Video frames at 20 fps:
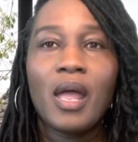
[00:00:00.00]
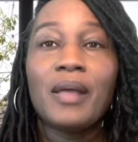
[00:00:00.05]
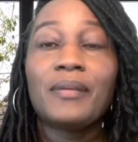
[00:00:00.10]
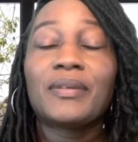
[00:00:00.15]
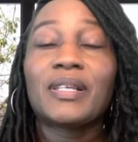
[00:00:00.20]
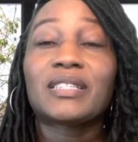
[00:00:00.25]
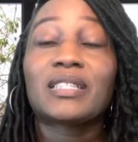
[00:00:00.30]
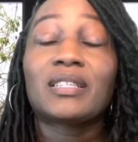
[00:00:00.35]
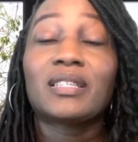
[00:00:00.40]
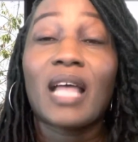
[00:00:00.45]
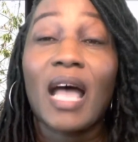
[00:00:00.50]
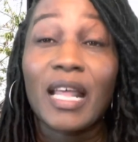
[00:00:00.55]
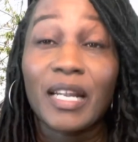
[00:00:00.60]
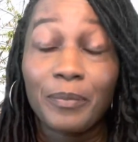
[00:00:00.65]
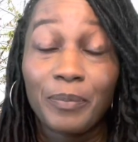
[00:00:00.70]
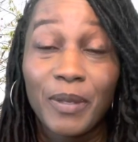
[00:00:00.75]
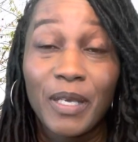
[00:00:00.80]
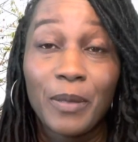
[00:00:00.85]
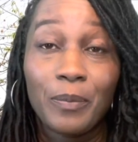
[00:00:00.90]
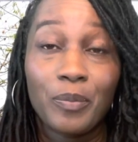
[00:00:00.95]
There's a lot
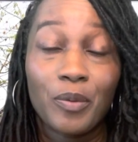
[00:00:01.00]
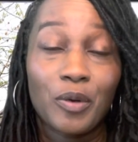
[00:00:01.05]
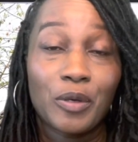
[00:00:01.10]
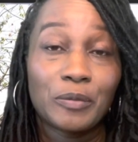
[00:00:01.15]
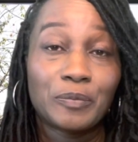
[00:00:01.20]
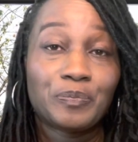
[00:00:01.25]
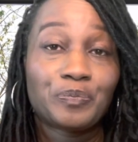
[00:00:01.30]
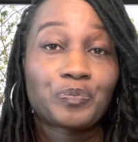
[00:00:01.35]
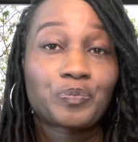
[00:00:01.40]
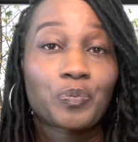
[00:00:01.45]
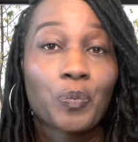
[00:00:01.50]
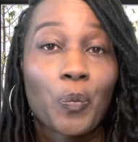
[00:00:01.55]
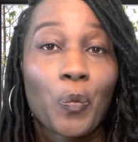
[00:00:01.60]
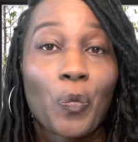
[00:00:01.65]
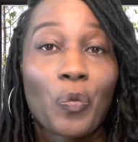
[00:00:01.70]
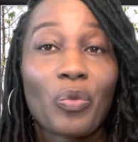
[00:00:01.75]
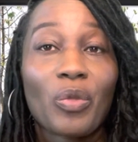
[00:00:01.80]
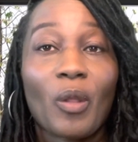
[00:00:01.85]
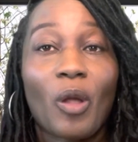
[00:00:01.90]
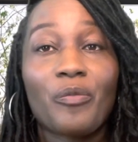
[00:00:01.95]
of people
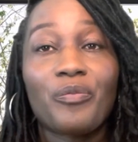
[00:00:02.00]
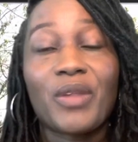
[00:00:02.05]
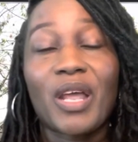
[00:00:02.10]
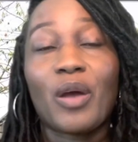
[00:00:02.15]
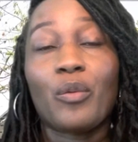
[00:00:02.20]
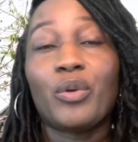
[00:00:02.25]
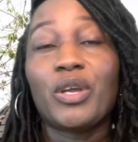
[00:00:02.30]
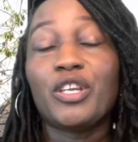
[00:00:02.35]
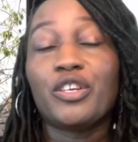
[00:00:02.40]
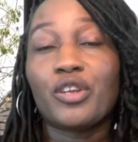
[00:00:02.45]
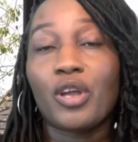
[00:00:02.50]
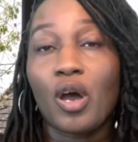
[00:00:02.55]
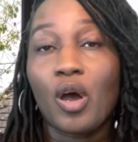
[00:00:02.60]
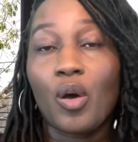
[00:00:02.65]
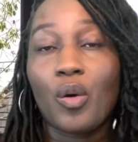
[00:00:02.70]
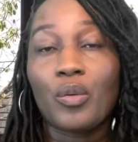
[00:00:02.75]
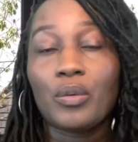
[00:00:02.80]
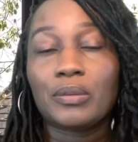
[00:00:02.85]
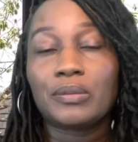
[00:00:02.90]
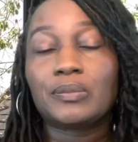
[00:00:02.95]
that we
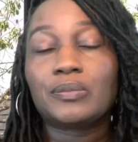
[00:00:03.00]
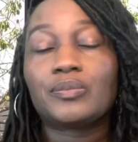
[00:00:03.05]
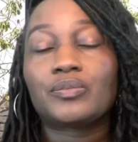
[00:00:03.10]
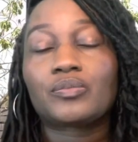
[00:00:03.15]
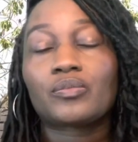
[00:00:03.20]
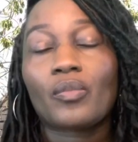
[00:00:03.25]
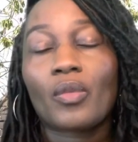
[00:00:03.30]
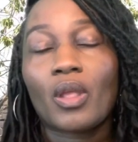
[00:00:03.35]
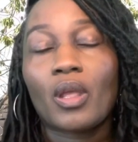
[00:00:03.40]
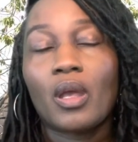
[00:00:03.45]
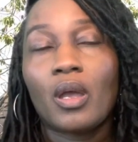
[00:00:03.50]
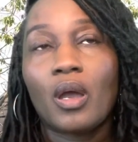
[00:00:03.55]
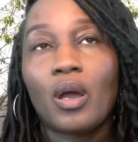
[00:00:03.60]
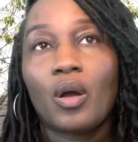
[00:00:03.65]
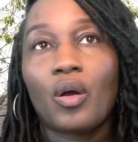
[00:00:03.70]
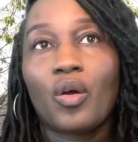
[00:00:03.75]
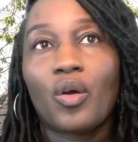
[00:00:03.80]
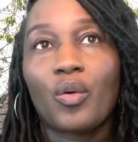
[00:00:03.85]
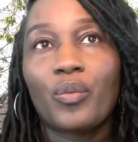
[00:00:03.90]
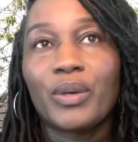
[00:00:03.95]
know
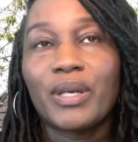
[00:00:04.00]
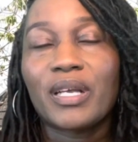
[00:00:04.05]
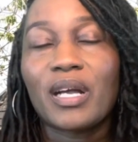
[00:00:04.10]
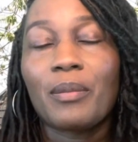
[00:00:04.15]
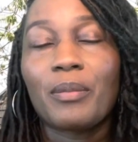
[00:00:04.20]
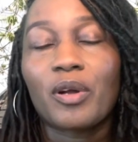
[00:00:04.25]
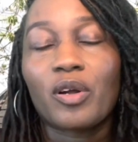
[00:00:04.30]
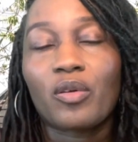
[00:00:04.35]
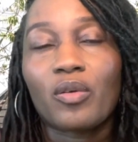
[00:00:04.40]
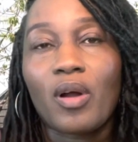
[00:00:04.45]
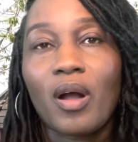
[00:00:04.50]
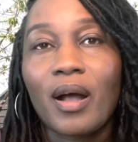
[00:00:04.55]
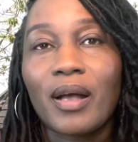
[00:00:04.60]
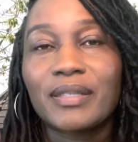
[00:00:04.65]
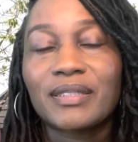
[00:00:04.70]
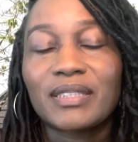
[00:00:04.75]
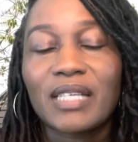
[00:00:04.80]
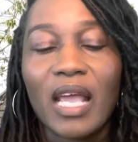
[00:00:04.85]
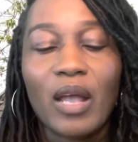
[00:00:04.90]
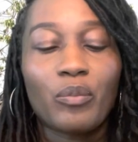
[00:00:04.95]
or we come
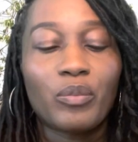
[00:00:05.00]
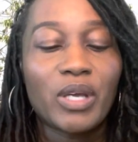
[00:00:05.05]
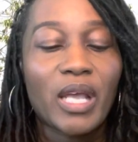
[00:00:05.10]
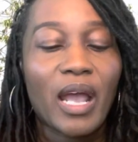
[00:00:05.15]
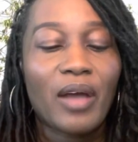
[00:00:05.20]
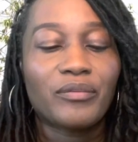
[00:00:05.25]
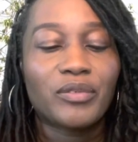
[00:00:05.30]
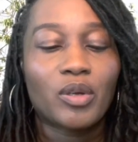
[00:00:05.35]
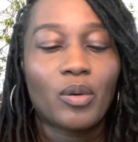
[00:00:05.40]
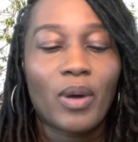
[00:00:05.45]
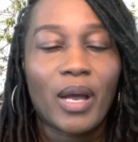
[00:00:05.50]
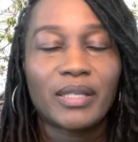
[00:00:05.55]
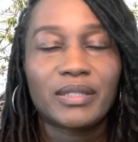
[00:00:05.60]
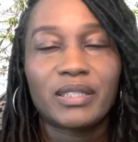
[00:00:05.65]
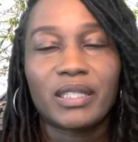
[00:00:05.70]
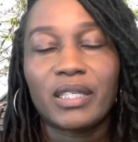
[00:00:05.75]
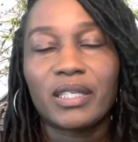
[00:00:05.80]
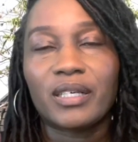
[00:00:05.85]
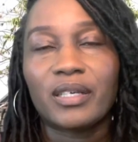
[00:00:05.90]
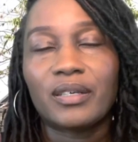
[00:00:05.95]
across and we have no
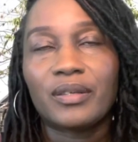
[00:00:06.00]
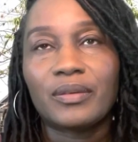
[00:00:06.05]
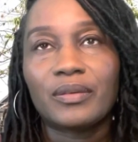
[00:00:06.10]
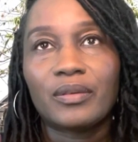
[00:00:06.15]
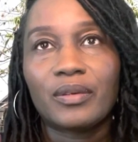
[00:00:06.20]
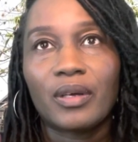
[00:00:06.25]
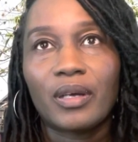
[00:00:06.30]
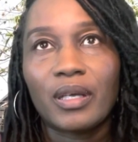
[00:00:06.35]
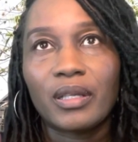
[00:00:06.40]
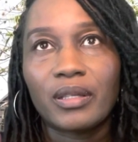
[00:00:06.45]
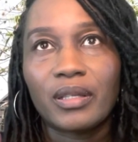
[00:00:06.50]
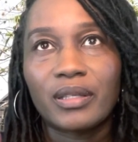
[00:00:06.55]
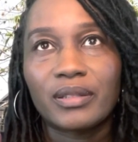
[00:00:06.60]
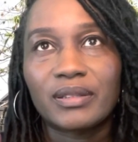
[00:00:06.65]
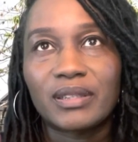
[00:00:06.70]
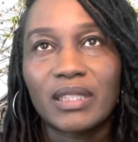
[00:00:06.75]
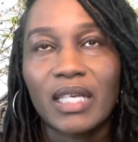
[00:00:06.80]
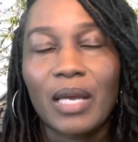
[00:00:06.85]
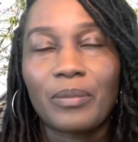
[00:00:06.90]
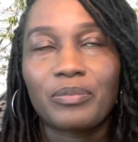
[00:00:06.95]
idea the
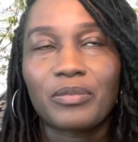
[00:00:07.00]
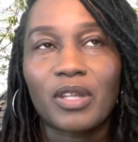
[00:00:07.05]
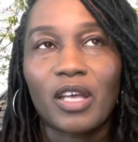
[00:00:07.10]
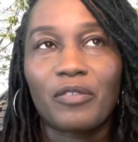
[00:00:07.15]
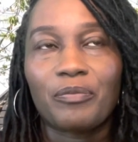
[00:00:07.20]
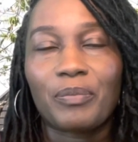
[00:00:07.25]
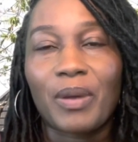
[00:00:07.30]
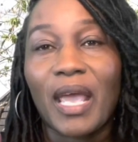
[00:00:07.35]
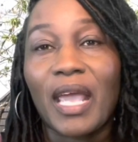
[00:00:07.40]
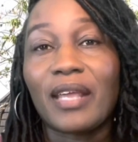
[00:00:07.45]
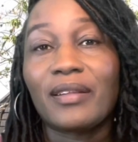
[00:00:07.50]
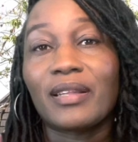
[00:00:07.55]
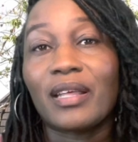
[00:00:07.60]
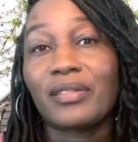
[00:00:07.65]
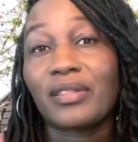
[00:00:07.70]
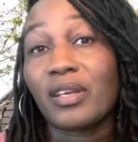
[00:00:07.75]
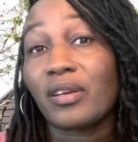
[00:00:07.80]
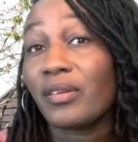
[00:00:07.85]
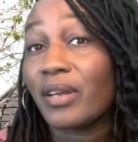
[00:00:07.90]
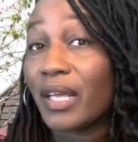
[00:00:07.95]
depth of pain
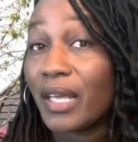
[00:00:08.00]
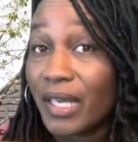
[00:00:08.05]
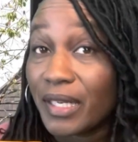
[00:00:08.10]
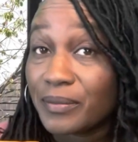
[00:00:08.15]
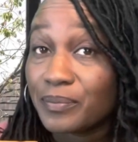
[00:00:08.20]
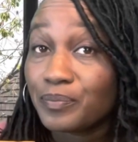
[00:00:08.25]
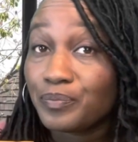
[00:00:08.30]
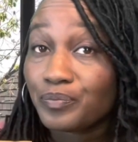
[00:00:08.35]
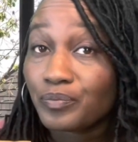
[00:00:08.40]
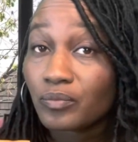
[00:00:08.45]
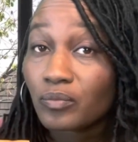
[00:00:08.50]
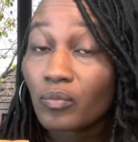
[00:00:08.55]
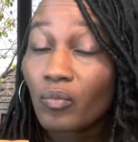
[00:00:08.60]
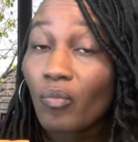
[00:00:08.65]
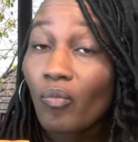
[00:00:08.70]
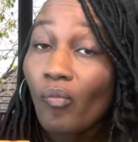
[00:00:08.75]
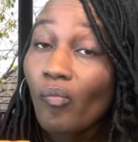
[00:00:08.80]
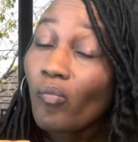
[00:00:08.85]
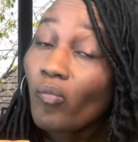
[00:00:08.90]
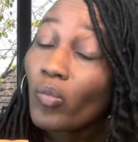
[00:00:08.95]
that they're in.
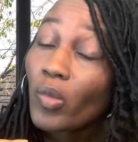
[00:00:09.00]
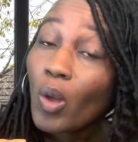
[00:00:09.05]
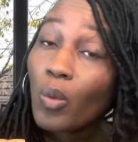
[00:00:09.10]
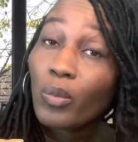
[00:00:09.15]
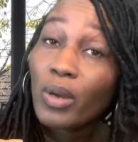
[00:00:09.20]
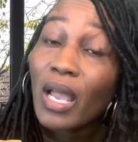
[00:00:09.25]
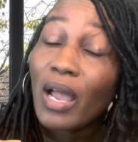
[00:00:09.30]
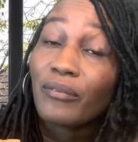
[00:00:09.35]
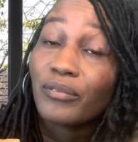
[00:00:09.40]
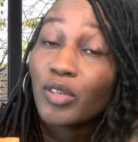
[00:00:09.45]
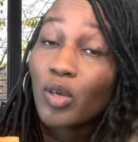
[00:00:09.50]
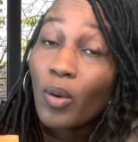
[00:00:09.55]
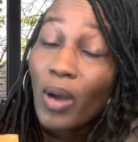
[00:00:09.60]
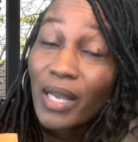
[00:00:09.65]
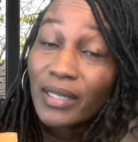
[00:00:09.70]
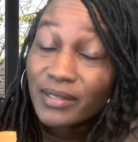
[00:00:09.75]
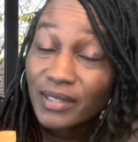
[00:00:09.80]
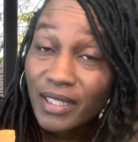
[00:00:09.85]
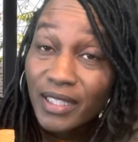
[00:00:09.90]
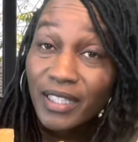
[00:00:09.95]
We have no
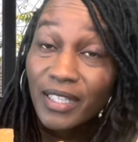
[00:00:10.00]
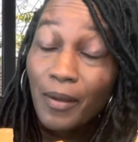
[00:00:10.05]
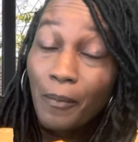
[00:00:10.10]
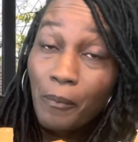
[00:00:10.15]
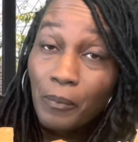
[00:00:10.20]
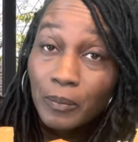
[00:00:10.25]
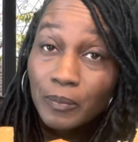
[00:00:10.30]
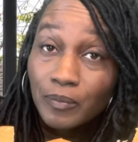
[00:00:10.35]
idea